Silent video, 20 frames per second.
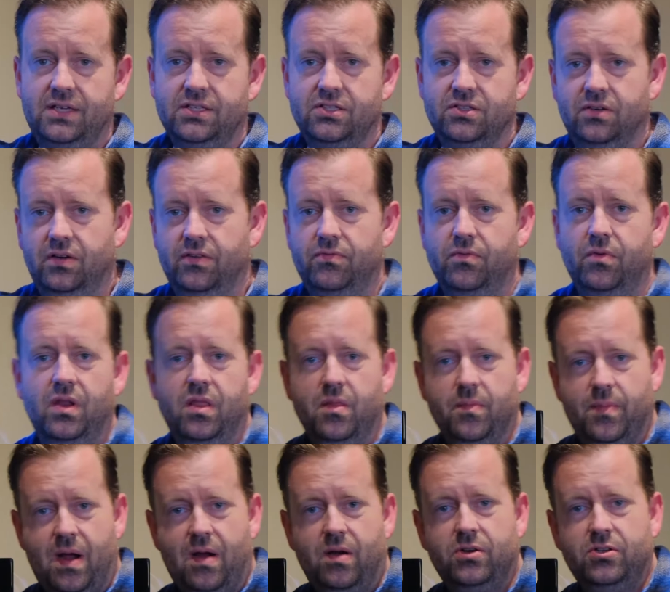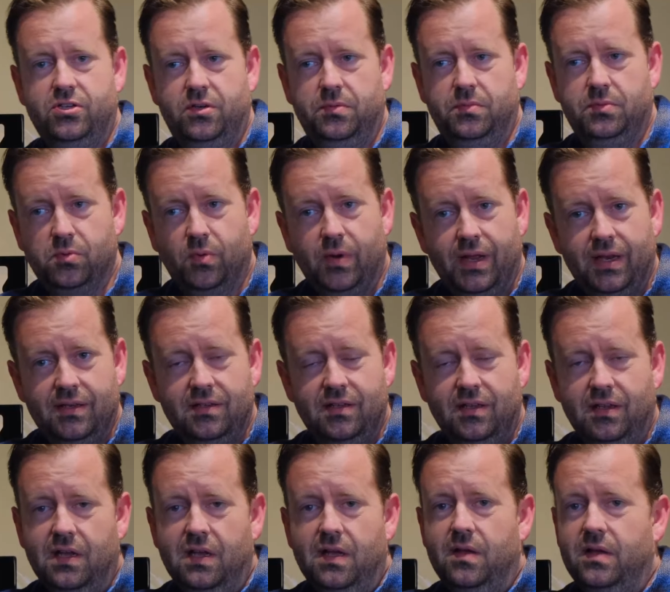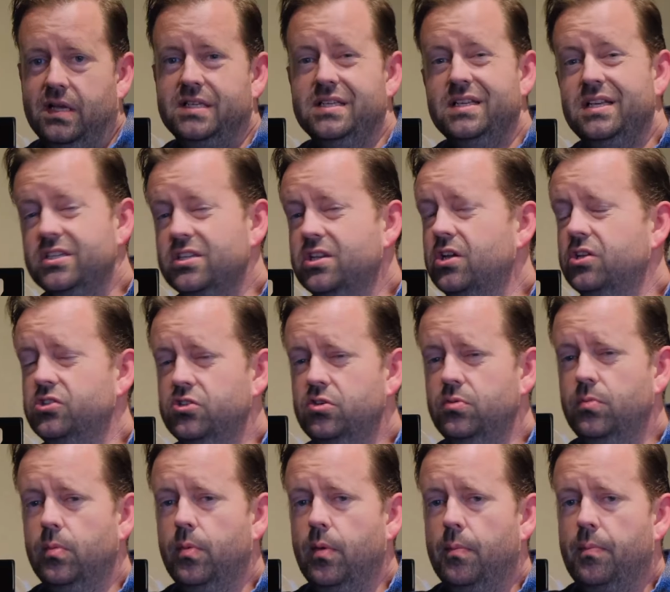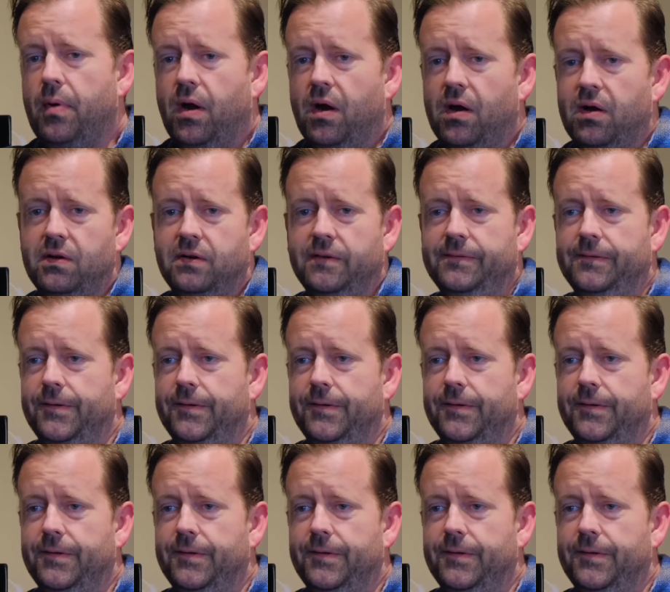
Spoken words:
So if one of the power tubes went, because it is a consumable part,